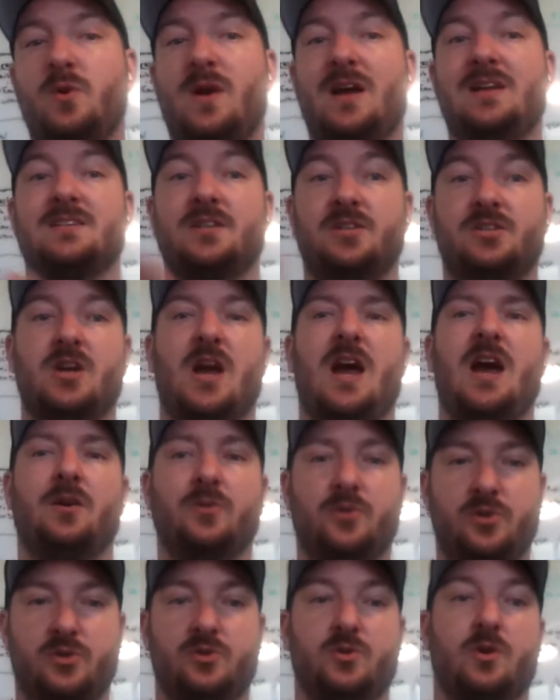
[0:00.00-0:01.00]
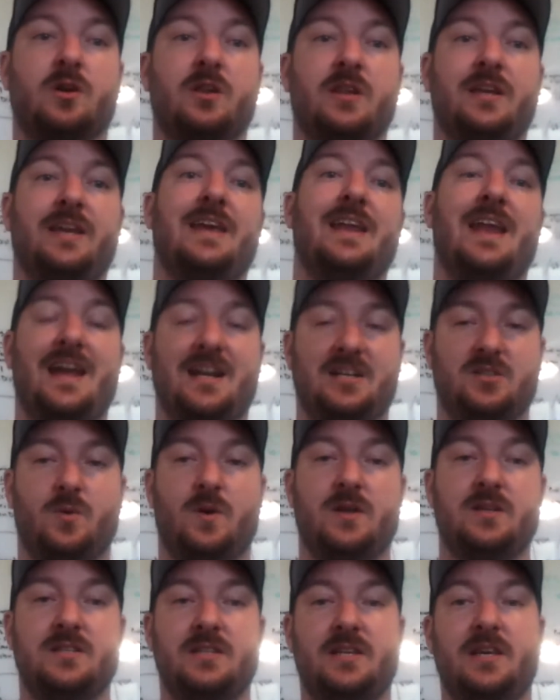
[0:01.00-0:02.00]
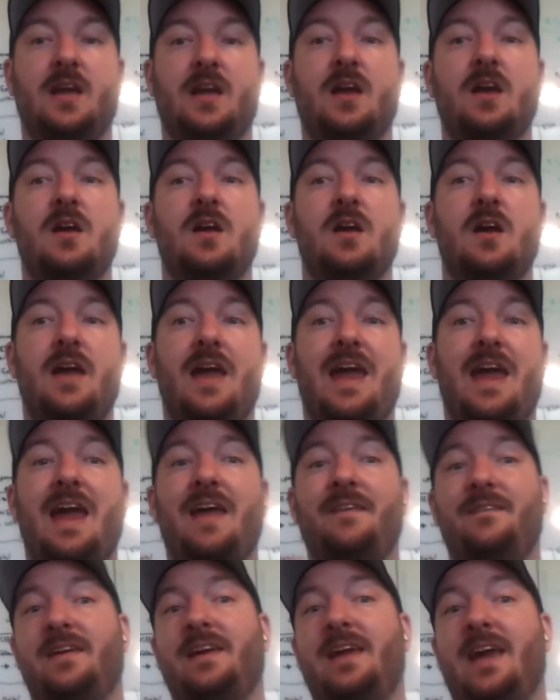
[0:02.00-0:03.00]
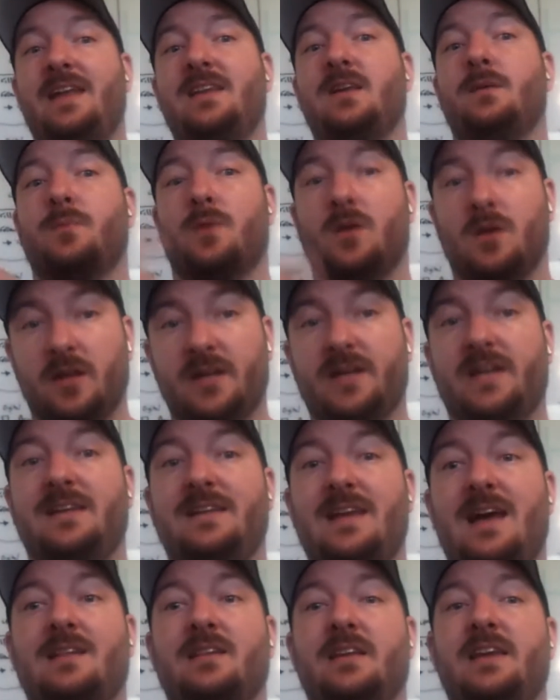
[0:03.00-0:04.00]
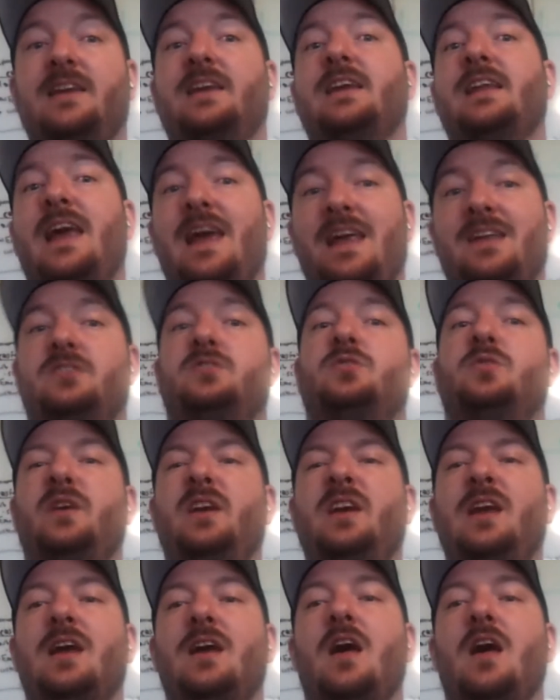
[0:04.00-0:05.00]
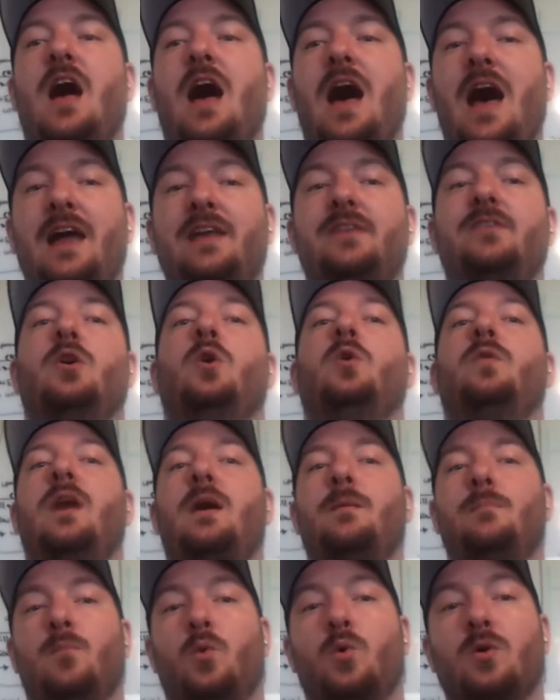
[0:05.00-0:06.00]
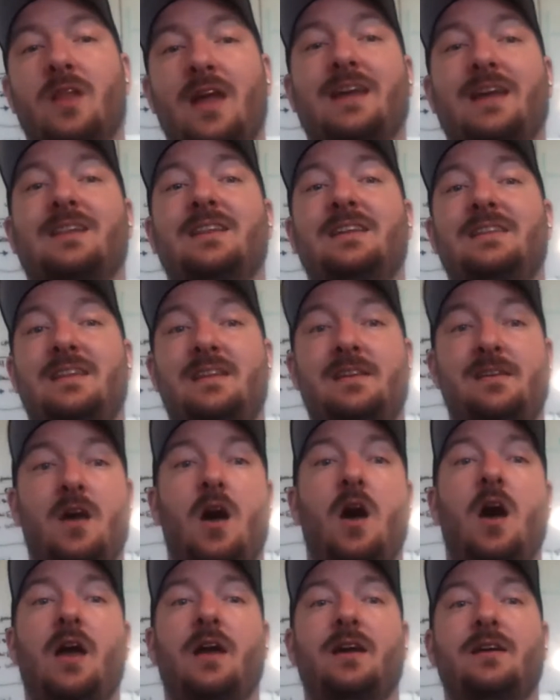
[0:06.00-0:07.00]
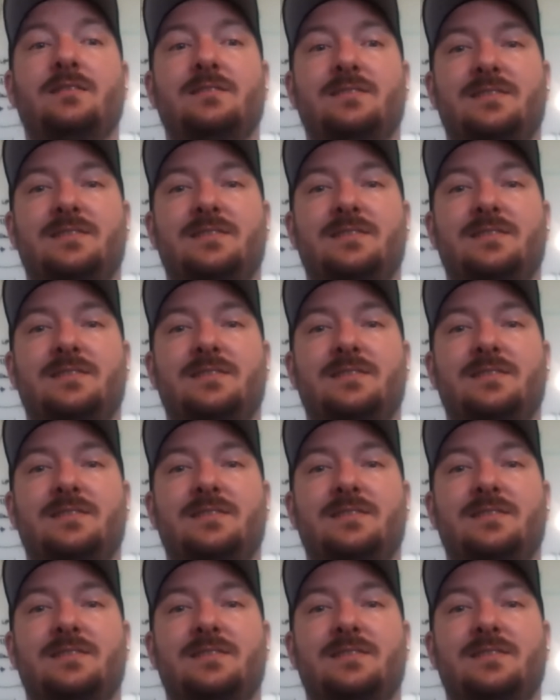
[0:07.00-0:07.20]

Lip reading: who has a child who's struggling in XYZ, and they end up clicking that link and entering, I know that more likely than not,